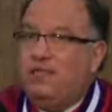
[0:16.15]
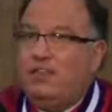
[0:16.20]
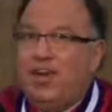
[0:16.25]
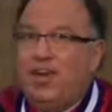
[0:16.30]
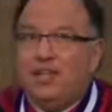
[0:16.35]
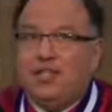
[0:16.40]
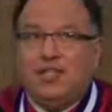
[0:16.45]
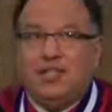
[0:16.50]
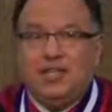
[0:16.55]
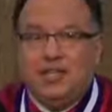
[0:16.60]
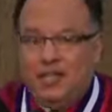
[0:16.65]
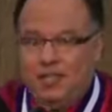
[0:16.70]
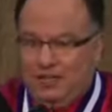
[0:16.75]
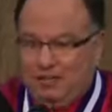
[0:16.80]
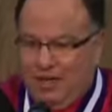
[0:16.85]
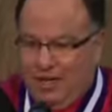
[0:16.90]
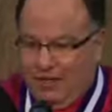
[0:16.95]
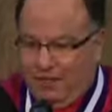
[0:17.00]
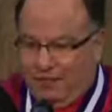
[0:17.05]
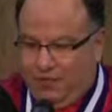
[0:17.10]
event in the
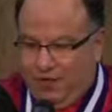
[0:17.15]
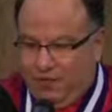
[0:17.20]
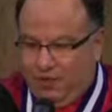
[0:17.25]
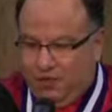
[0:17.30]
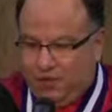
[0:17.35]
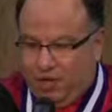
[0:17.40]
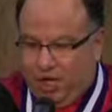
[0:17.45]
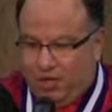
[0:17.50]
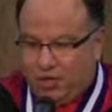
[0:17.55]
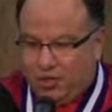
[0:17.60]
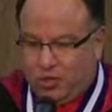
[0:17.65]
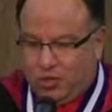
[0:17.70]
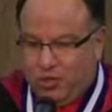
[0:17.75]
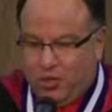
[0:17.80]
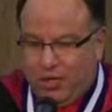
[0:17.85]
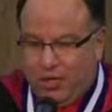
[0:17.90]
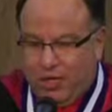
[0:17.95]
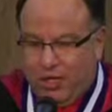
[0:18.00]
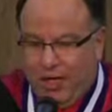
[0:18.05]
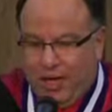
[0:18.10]
life of the law
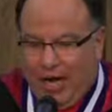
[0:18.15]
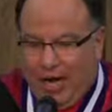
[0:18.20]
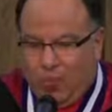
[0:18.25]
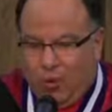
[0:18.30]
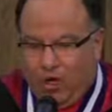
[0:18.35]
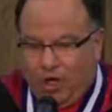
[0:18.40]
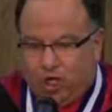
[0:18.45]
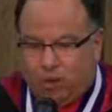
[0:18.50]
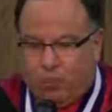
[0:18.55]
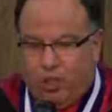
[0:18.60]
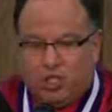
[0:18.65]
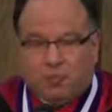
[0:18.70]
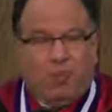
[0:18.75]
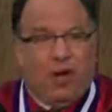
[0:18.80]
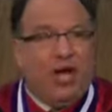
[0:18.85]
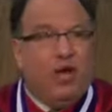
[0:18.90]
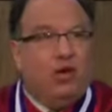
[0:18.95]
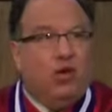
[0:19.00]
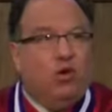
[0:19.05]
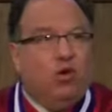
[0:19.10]
school. I want to express
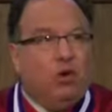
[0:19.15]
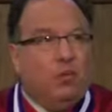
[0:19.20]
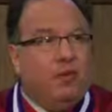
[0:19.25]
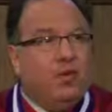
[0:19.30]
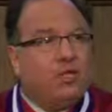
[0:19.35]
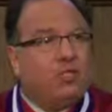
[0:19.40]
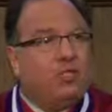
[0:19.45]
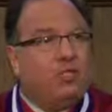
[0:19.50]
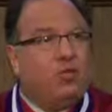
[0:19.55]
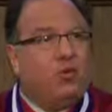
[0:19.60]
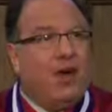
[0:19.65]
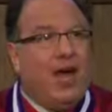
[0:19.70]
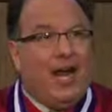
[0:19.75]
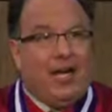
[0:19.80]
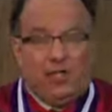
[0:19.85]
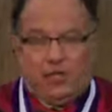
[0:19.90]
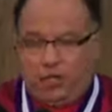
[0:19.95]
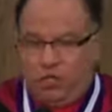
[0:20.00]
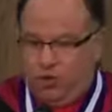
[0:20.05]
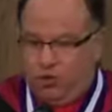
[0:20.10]
my enormous
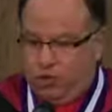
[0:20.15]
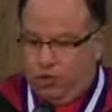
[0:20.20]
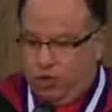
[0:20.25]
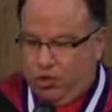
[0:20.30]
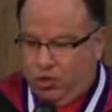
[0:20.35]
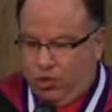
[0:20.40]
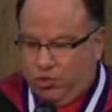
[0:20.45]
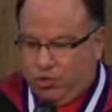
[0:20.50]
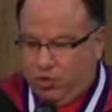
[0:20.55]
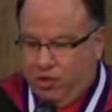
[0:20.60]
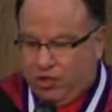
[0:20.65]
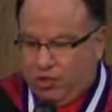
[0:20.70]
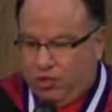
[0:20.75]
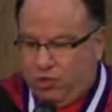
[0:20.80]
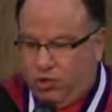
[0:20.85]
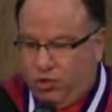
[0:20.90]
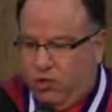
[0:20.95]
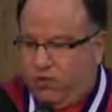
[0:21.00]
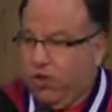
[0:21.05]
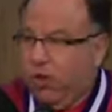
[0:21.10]
gratitude to
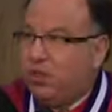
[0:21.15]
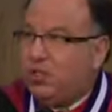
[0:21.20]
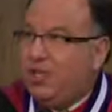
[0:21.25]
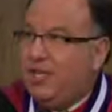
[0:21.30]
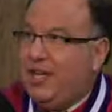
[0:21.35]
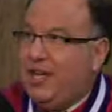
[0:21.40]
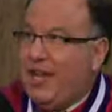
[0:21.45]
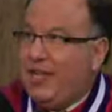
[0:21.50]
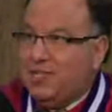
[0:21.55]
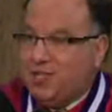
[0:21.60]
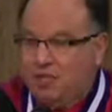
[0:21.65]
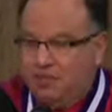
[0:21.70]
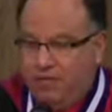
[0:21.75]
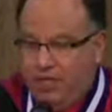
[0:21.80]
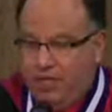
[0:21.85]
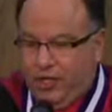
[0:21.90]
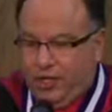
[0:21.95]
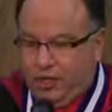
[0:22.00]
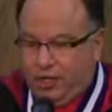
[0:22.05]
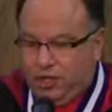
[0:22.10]
Northwestern University and its
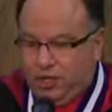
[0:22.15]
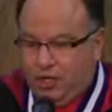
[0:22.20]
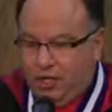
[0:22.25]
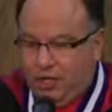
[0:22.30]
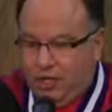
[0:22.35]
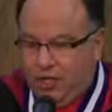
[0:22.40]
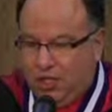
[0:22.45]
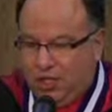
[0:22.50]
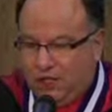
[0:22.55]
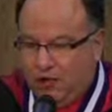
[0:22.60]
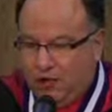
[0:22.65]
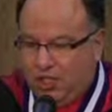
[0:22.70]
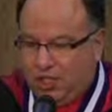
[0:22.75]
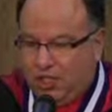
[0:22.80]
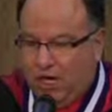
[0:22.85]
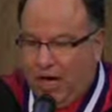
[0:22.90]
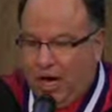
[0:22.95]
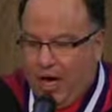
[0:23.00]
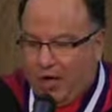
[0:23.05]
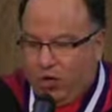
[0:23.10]
leaders for
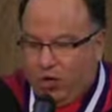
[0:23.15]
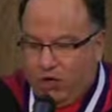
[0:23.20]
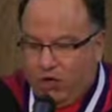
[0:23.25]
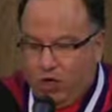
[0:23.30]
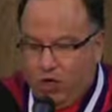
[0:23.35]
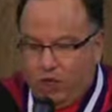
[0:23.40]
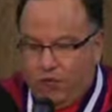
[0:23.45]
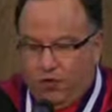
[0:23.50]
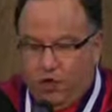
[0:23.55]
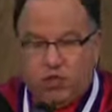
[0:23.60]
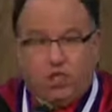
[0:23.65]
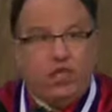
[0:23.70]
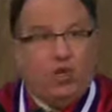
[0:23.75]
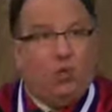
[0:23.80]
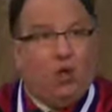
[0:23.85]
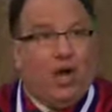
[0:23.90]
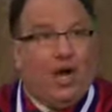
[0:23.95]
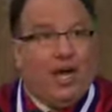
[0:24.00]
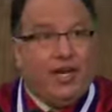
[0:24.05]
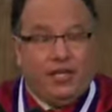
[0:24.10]
this honor of
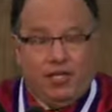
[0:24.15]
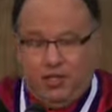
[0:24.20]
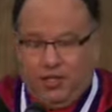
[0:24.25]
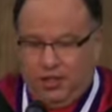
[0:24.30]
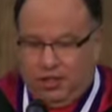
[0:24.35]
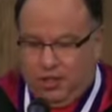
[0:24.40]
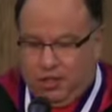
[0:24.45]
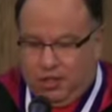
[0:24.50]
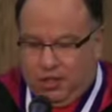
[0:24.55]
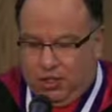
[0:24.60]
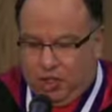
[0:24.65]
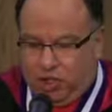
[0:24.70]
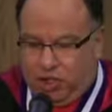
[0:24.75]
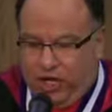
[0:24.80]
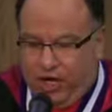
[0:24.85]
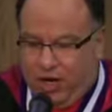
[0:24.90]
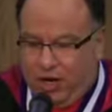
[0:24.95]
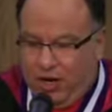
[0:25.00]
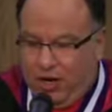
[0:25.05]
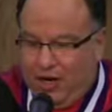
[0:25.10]
university-wide
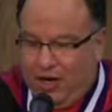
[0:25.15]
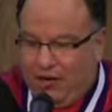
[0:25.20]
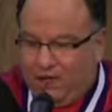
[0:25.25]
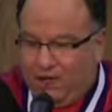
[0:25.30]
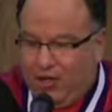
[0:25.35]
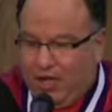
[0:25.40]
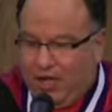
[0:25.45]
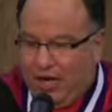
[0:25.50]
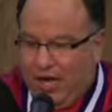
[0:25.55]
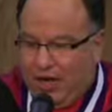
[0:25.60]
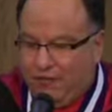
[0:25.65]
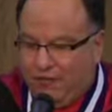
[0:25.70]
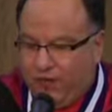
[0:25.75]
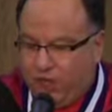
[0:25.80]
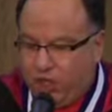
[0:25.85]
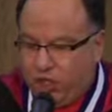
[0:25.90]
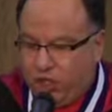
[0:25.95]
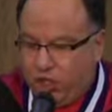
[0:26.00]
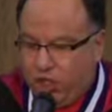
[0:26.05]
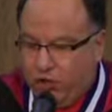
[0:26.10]
chair and for the
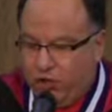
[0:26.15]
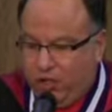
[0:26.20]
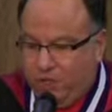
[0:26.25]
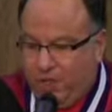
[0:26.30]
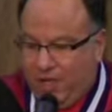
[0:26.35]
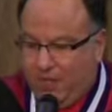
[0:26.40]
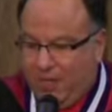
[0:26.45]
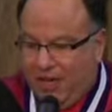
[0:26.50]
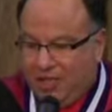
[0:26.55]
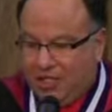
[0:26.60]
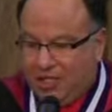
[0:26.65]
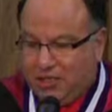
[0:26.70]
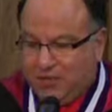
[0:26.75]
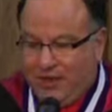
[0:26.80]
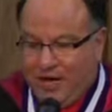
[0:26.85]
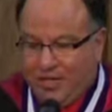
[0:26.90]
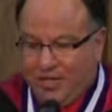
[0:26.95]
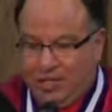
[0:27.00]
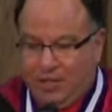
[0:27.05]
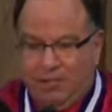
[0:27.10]
confidence shown in me by
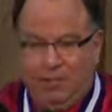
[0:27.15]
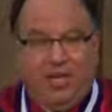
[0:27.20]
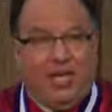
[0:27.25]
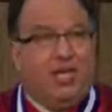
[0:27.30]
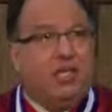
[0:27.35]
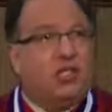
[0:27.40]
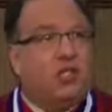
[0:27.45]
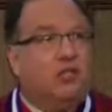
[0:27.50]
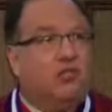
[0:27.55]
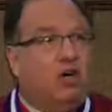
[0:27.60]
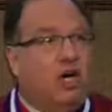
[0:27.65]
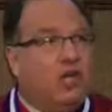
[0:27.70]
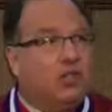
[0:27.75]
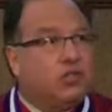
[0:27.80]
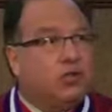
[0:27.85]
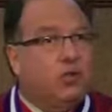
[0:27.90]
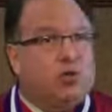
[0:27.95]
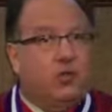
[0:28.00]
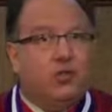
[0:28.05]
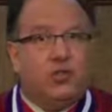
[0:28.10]
selecting me as the law
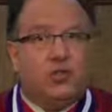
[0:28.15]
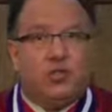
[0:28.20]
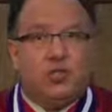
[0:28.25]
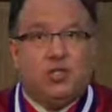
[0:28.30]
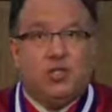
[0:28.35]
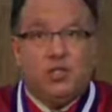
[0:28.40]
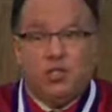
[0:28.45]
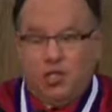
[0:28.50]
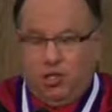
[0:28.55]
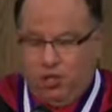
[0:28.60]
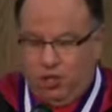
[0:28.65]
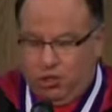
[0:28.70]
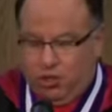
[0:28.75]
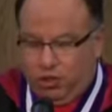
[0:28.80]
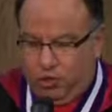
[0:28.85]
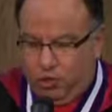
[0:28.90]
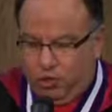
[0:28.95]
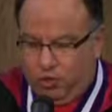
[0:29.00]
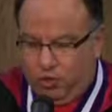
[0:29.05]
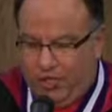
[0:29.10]
school's
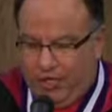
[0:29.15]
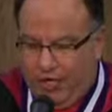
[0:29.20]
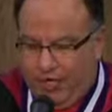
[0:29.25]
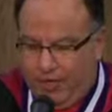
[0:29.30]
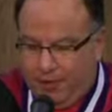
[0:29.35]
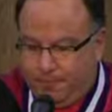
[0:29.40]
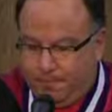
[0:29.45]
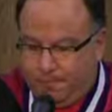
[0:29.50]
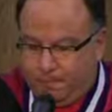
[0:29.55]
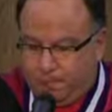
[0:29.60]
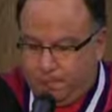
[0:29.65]
new dean.